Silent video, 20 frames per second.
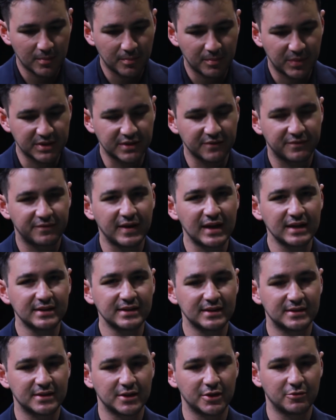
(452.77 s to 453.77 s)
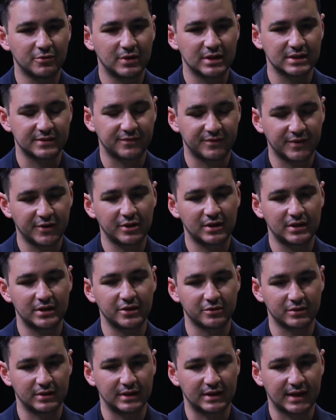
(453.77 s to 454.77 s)
But the fact that the U.S. very
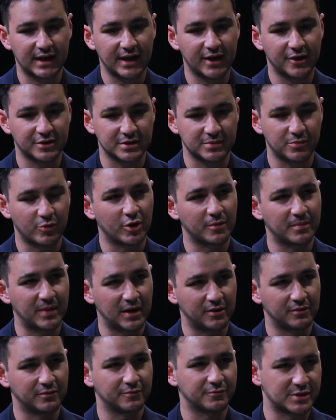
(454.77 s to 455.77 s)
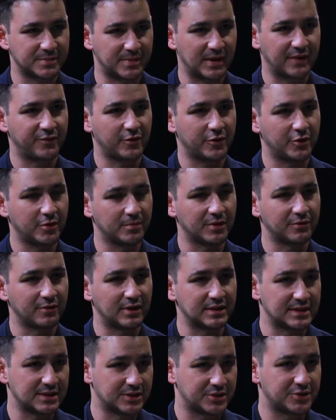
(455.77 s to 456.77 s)
clearly cares more about respect for human
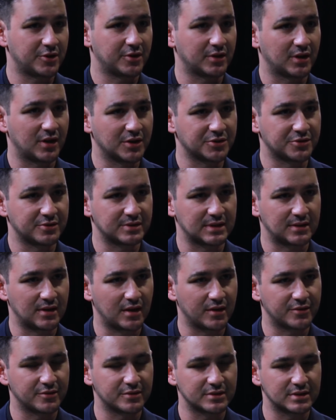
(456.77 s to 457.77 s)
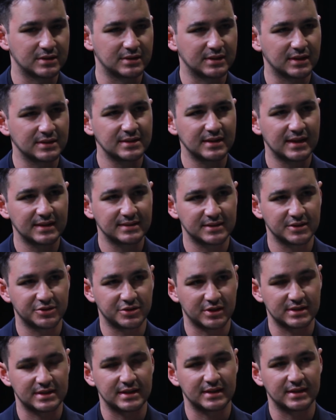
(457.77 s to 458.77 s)
rights in certain countries than others, doesn't that
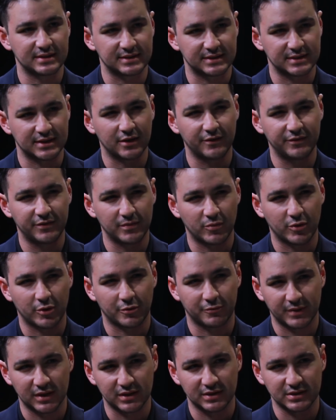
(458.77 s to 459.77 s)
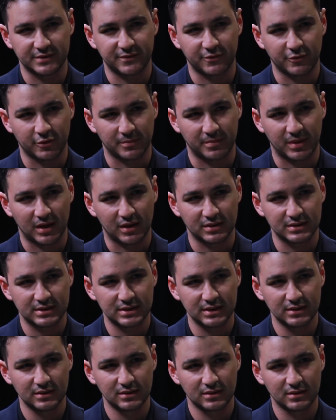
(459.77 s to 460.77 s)
suggest in itself a more realist foreign
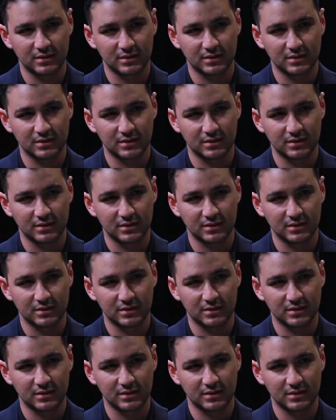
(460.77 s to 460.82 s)
policy?